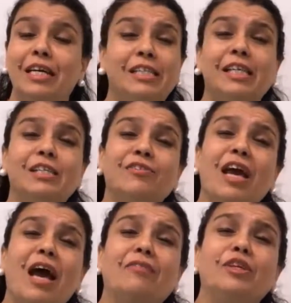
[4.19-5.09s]
Since we
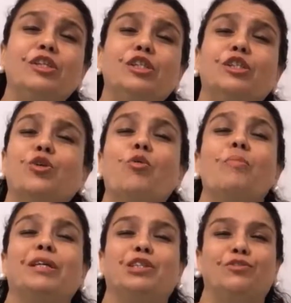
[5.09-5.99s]
are having so
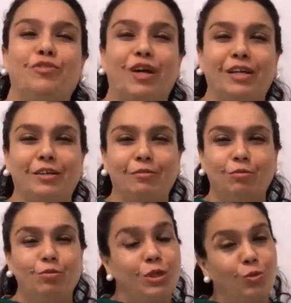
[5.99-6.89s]
much
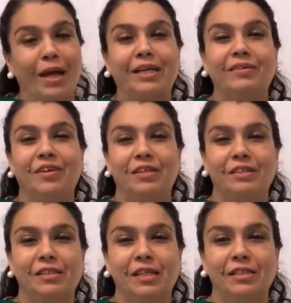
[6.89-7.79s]
fun with Wacky
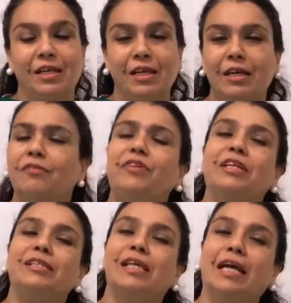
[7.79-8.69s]
Wednesdays,
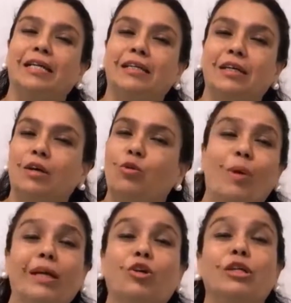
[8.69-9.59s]
we decided
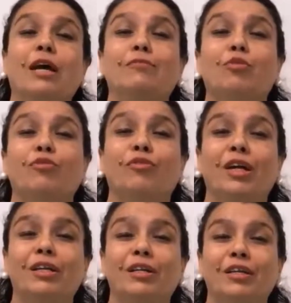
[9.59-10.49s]
why not have more
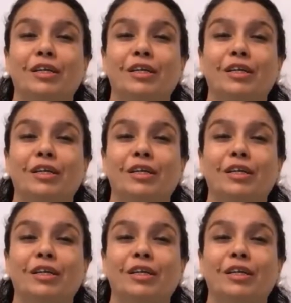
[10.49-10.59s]
fun?